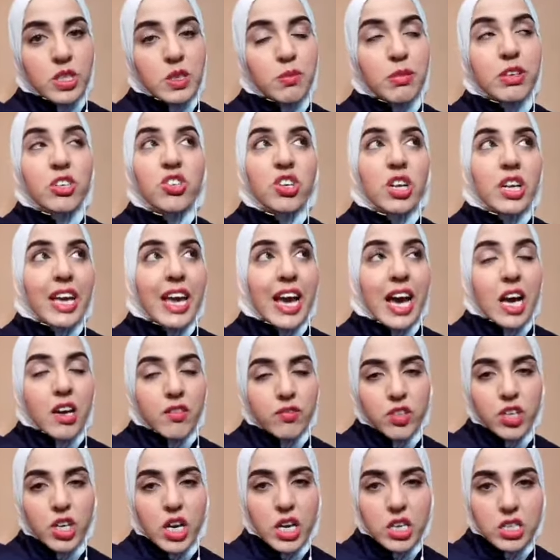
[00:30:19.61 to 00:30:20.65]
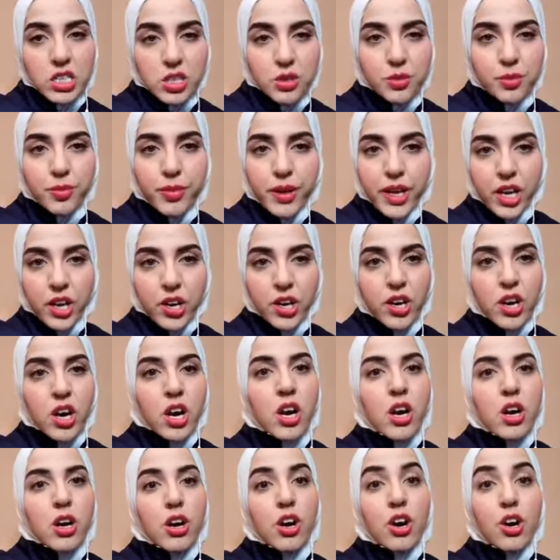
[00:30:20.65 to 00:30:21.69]
especially after Asr prayer,
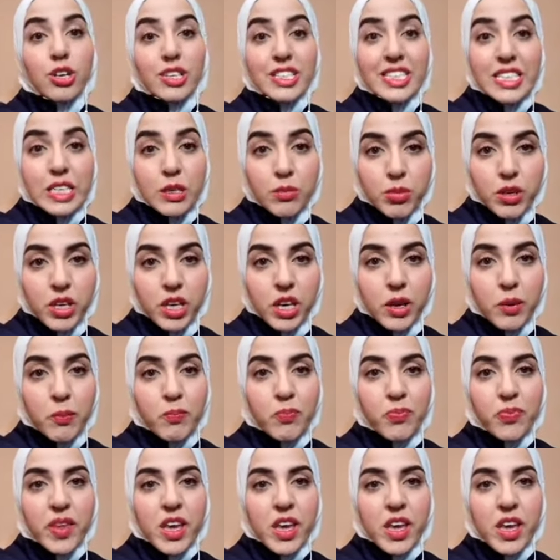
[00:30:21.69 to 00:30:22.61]
are sleeping.